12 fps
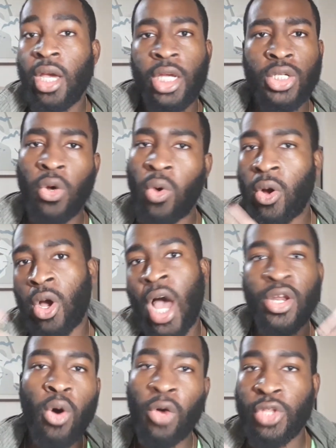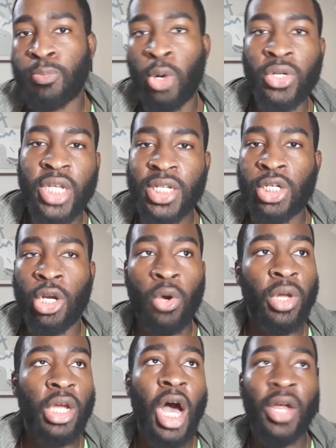So I know all these protests are
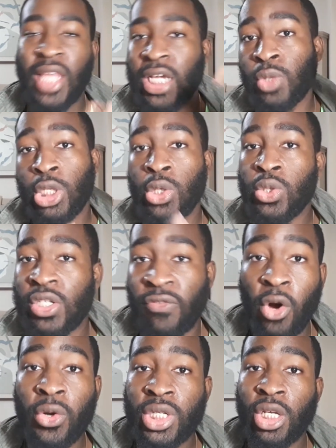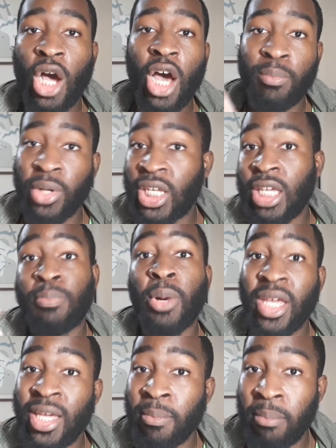going on, and that's what the news is focusing on. But keep
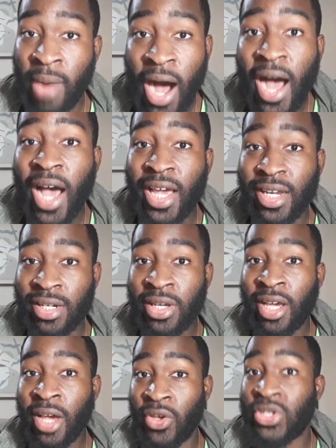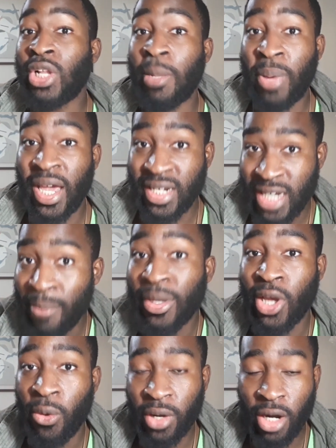in mind, there's still a pandemic going